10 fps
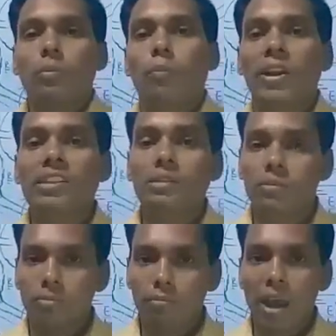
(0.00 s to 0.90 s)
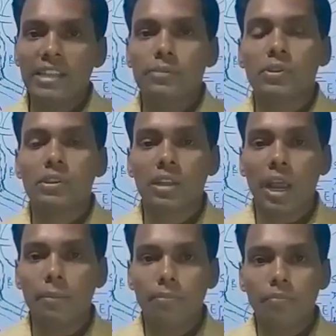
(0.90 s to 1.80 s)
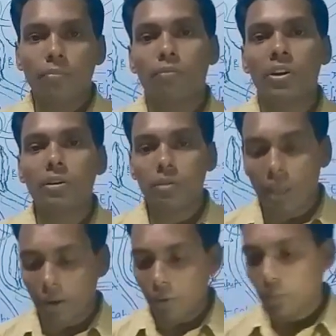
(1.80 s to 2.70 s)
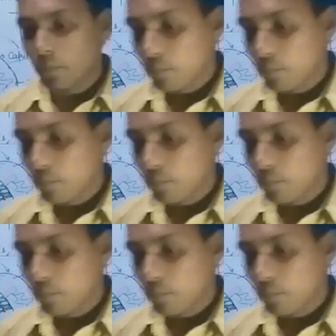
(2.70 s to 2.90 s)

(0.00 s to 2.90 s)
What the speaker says: press my subscribe button. Thank you.